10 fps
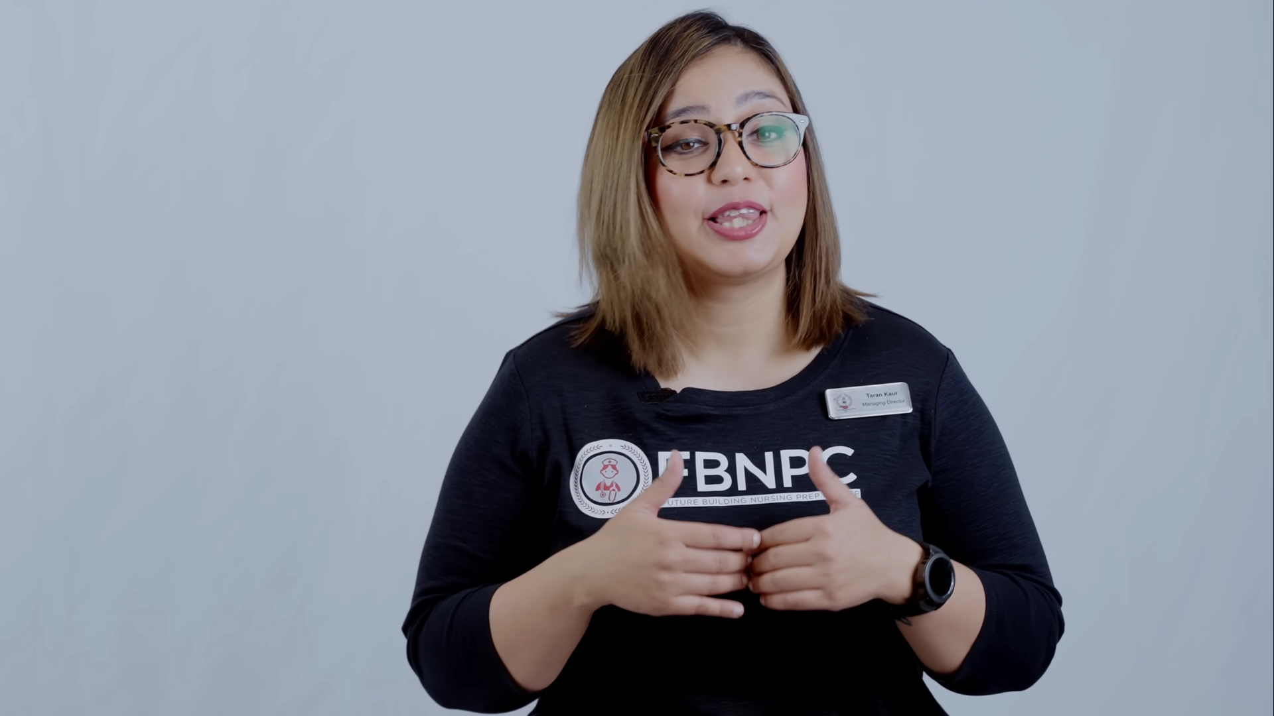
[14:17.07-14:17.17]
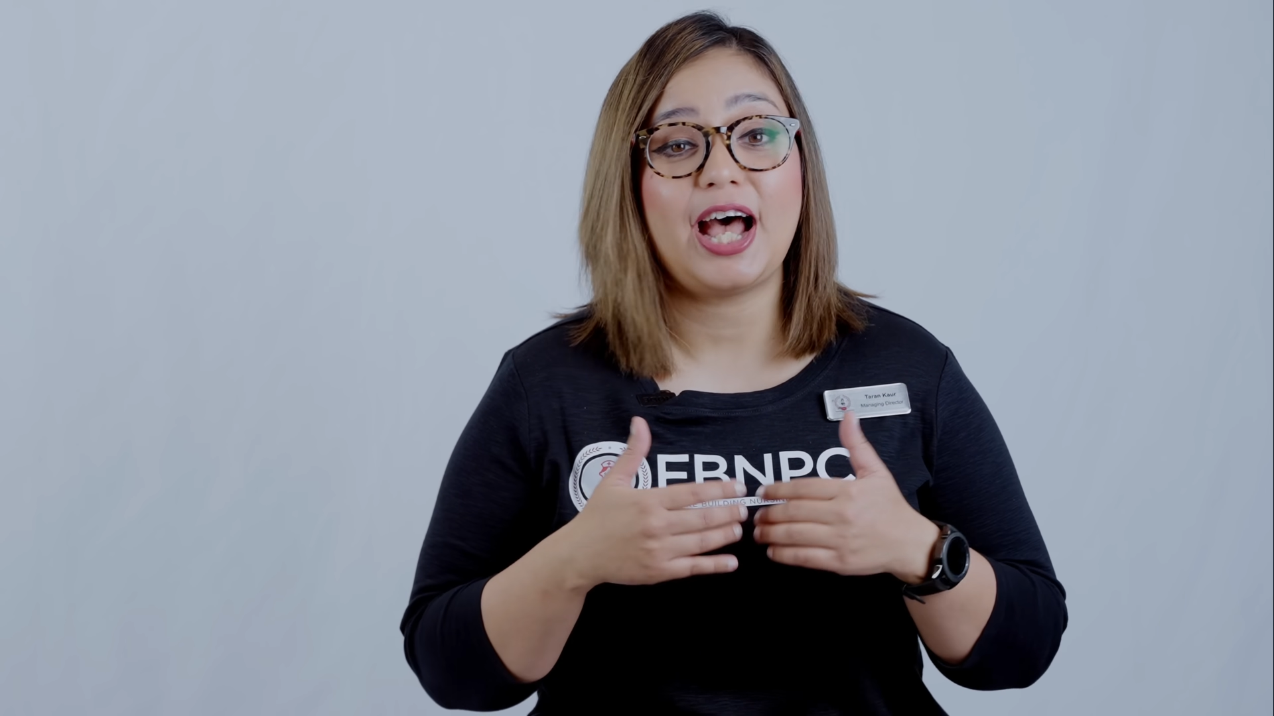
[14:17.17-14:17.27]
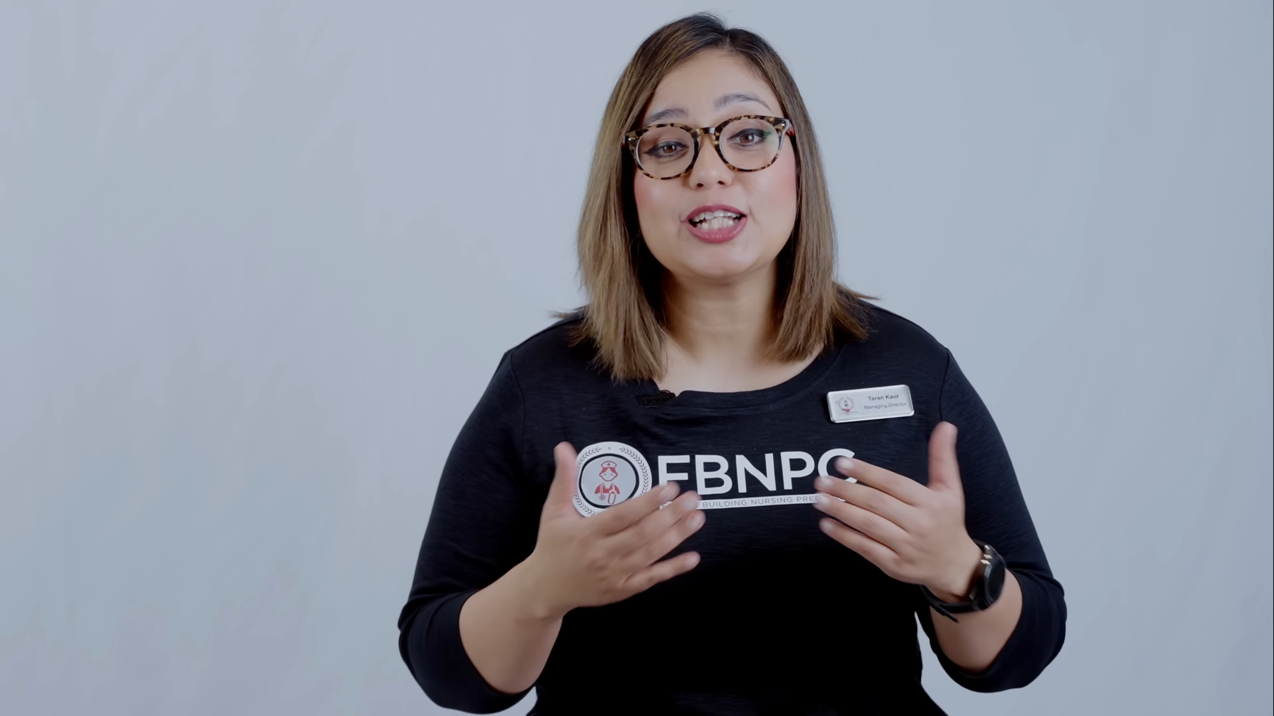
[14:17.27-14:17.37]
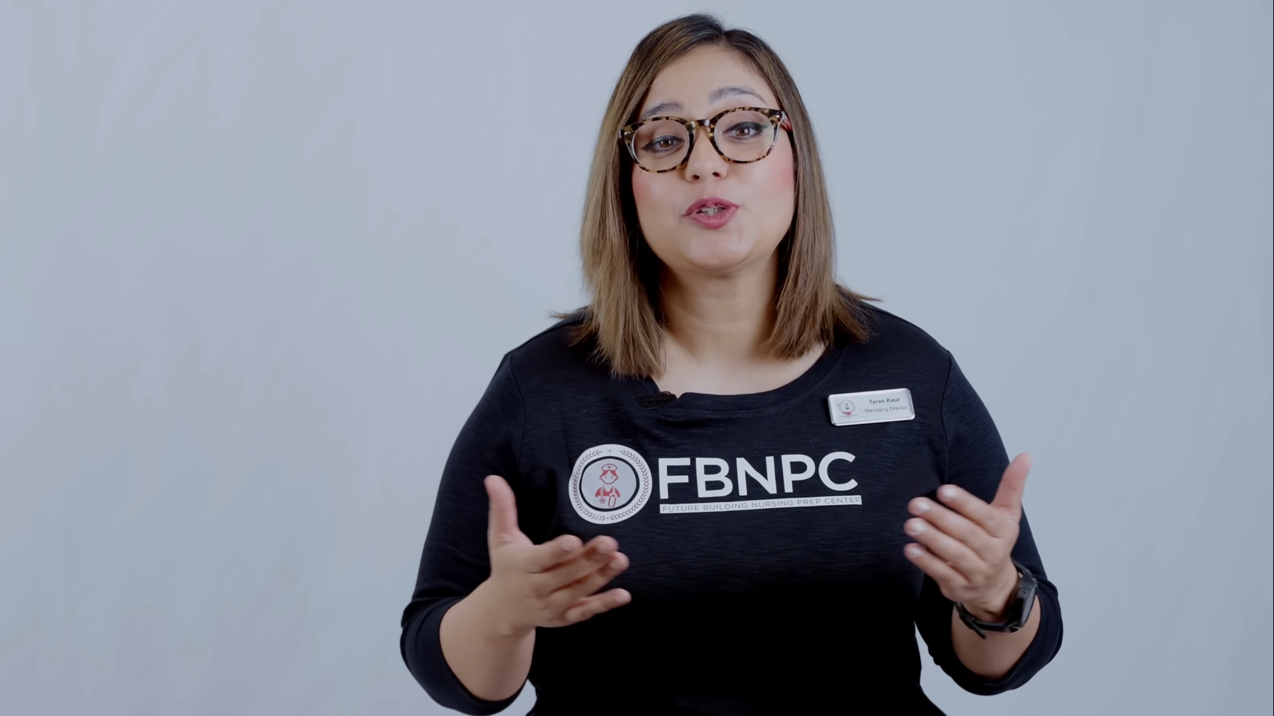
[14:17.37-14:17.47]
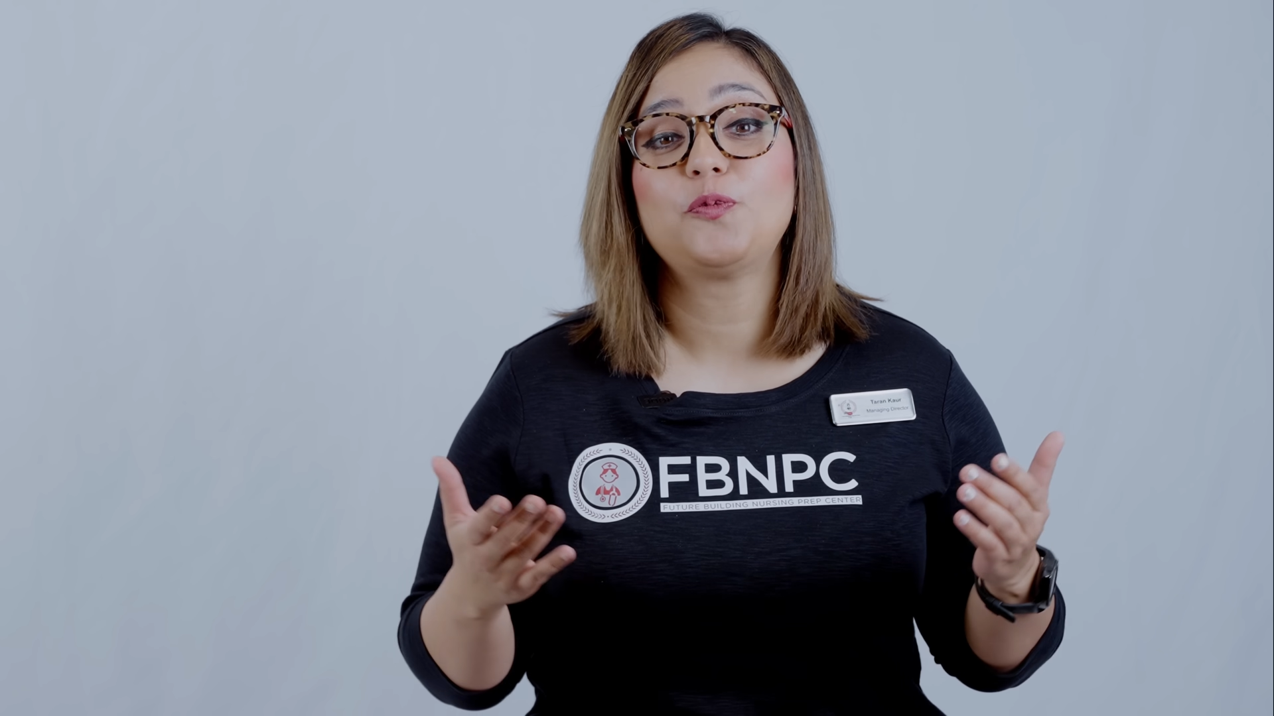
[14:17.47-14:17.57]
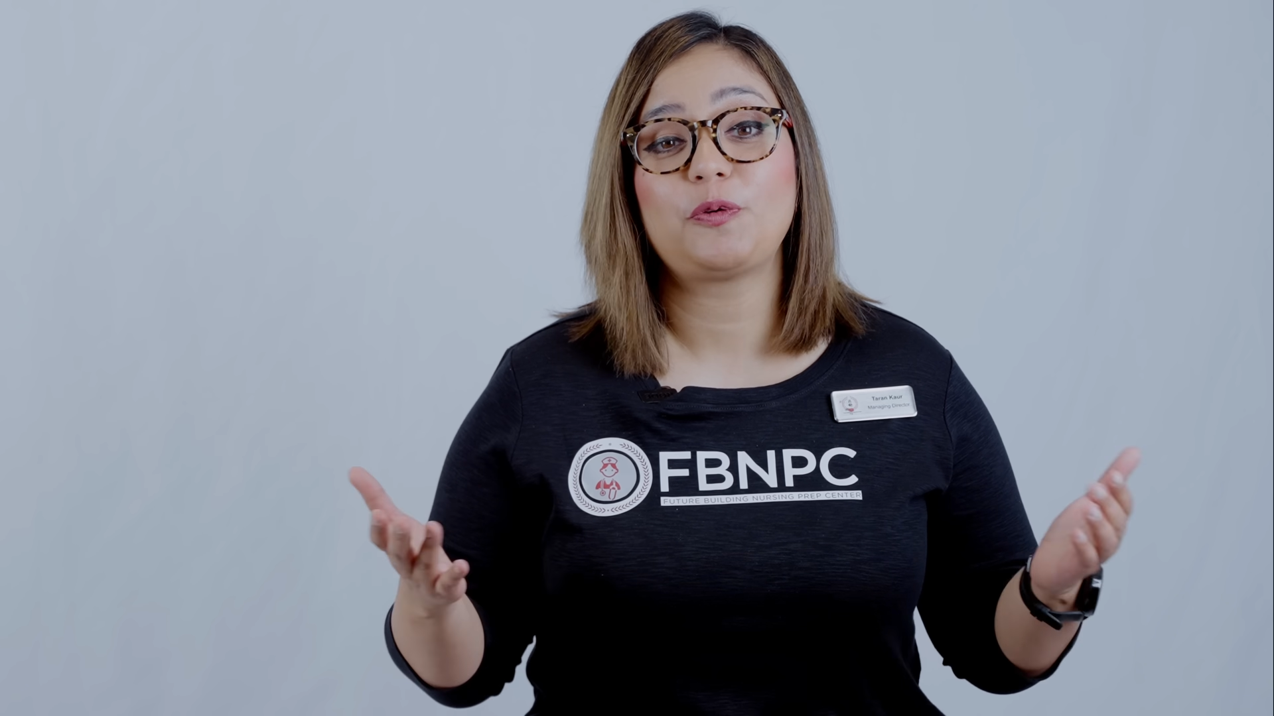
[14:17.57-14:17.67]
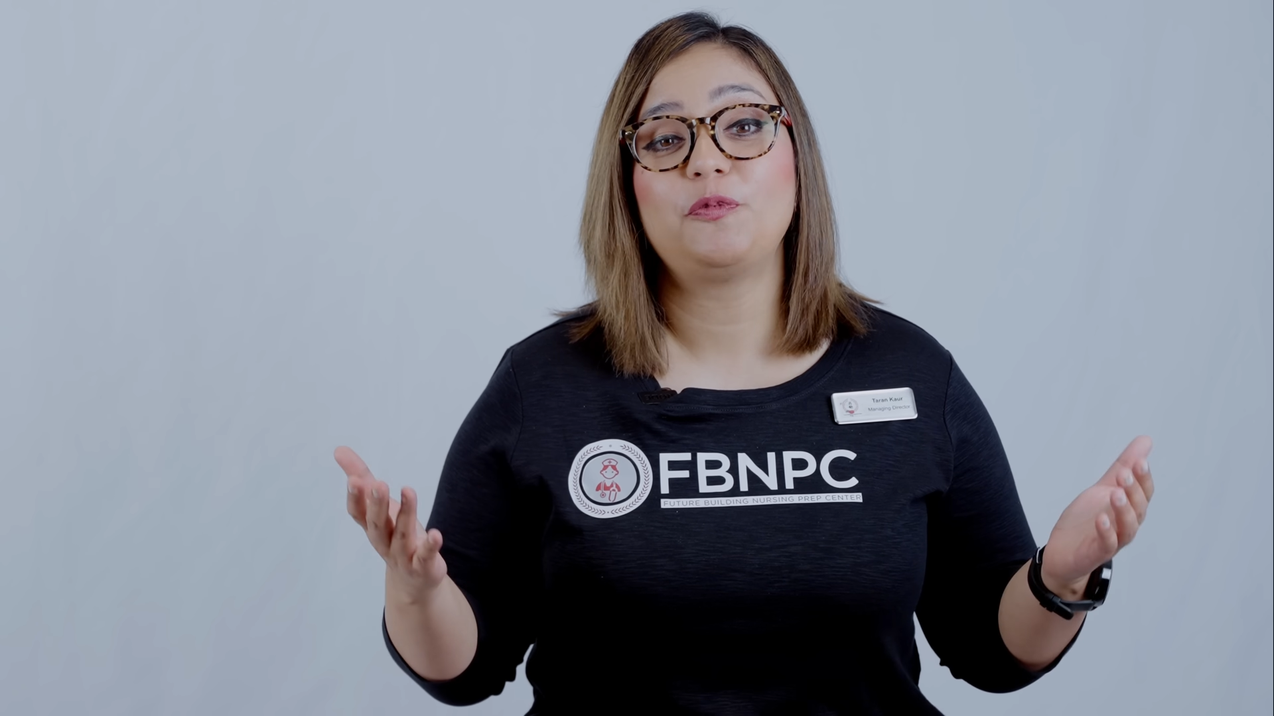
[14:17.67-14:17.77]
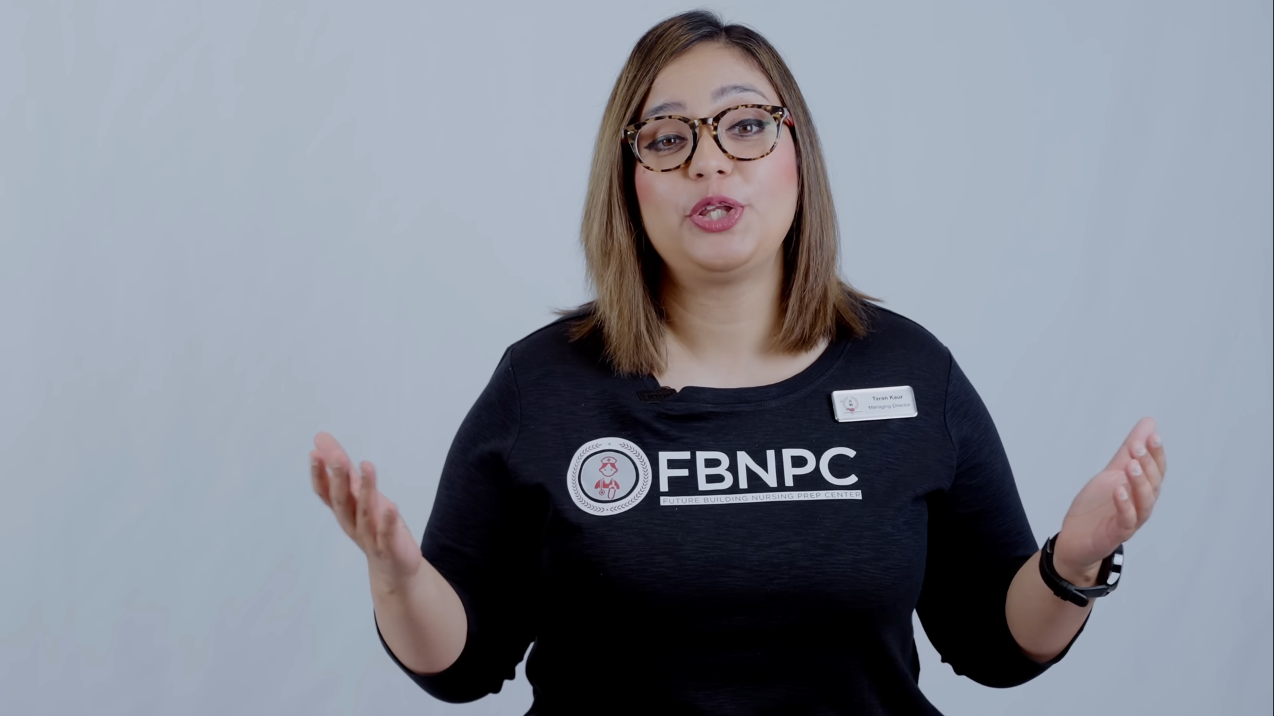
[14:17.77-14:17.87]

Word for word: That's what